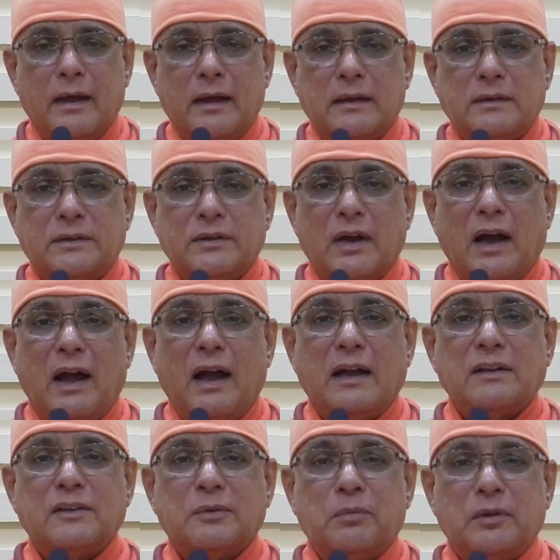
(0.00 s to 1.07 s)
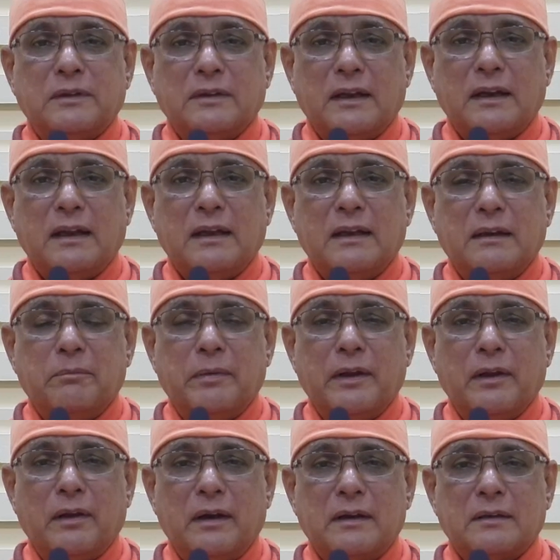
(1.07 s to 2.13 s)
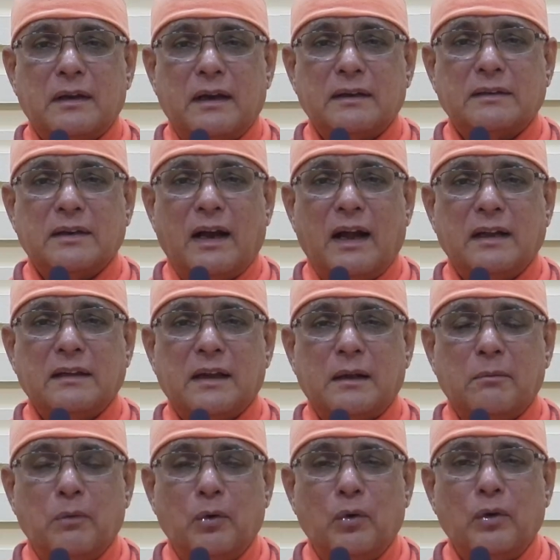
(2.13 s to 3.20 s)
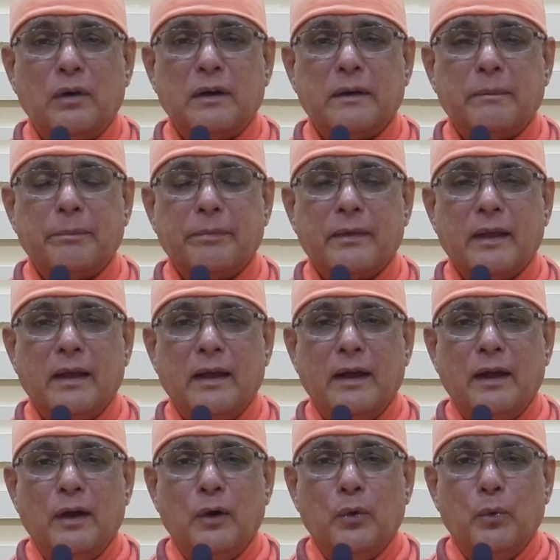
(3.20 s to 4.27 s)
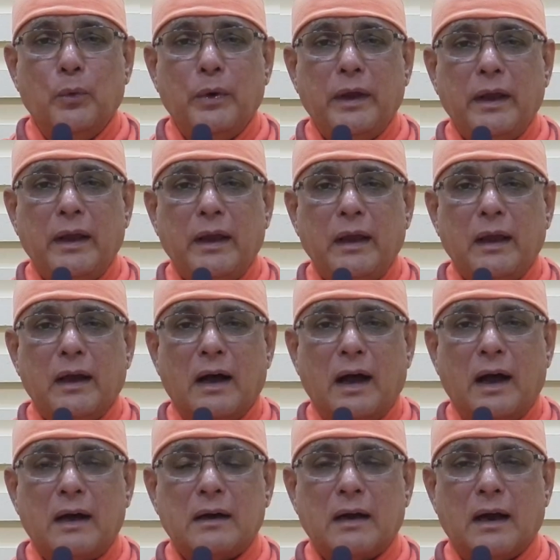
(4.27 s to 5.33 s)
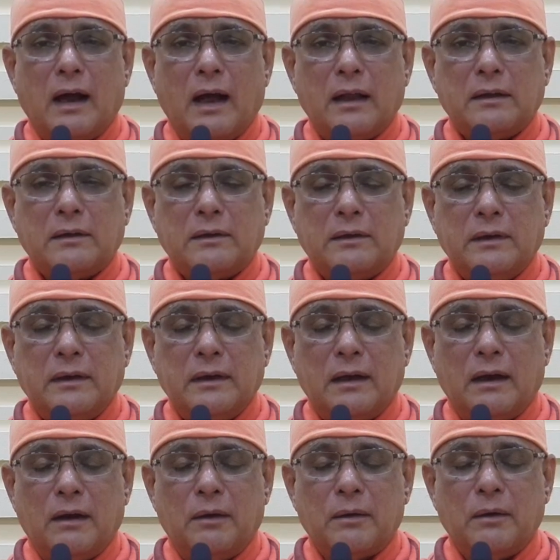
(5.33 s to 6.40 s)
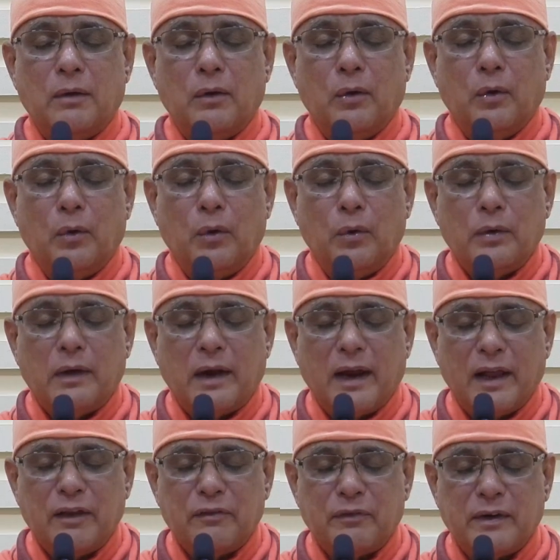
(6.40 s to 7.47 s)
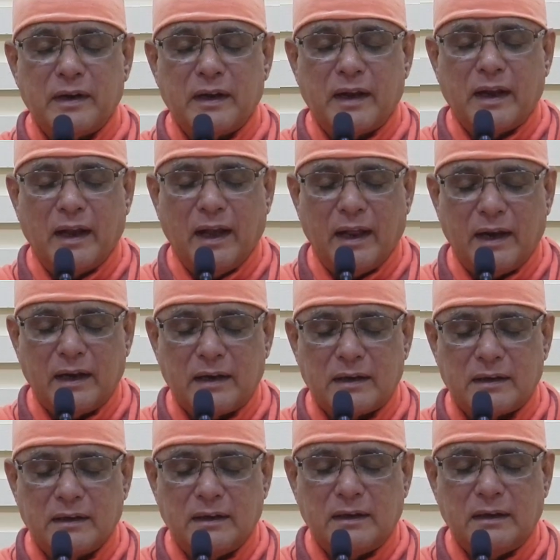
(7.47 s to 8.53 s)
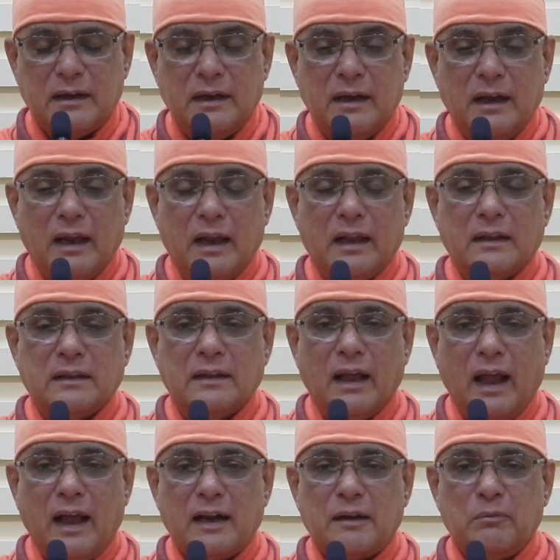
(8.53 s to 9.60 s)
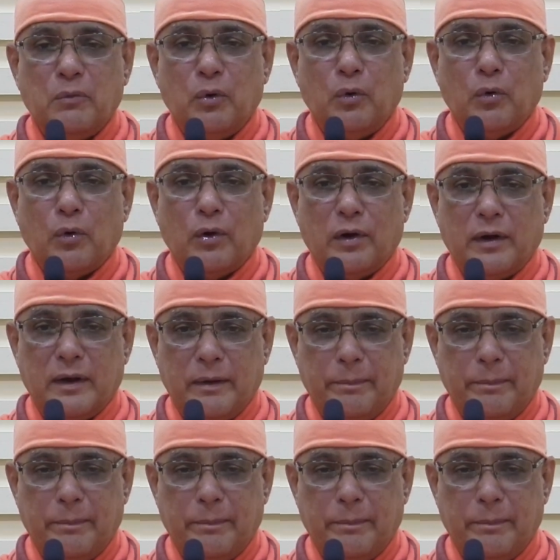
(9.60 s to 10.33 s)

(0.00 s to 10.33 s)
Chach bolche na, in Bengali it's called chach, that mold. We are casting our own life and character in that mold.